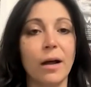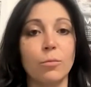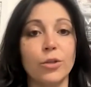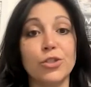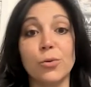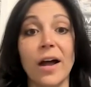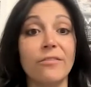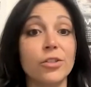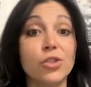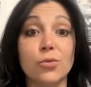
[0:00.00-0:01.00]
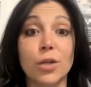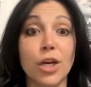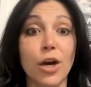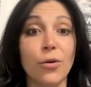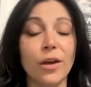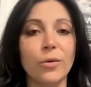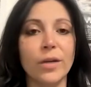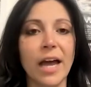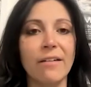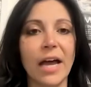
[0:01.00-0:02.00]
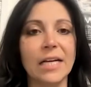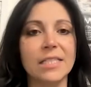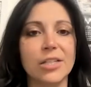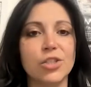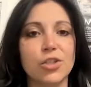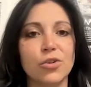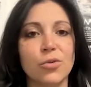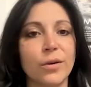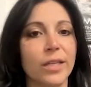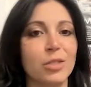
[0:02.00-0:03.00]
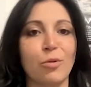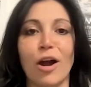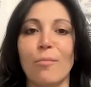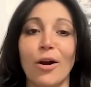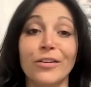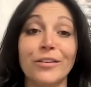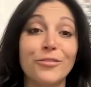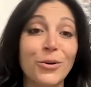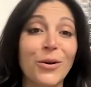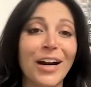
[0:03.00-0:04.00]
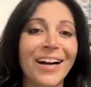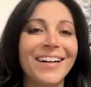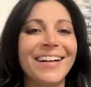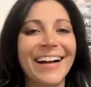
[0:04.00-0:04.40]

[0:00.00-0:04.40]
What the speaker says: We do have a studio that we have access to with a sprung marley floor.